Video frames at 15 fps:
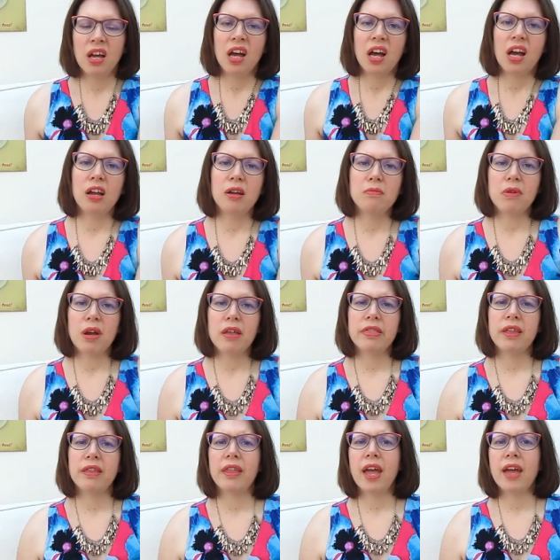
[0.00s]
um, and
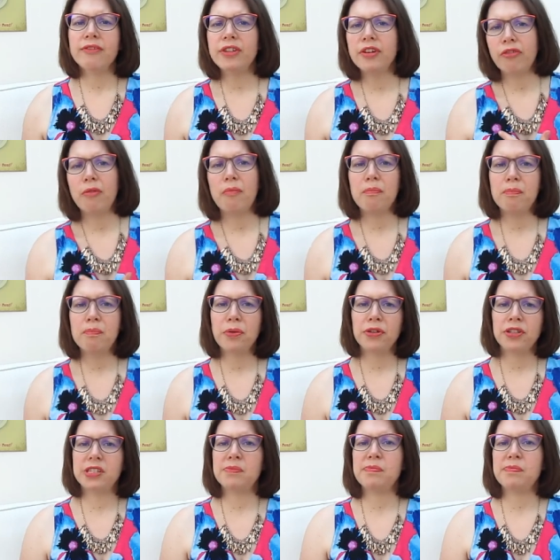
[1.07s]
then they have different bodice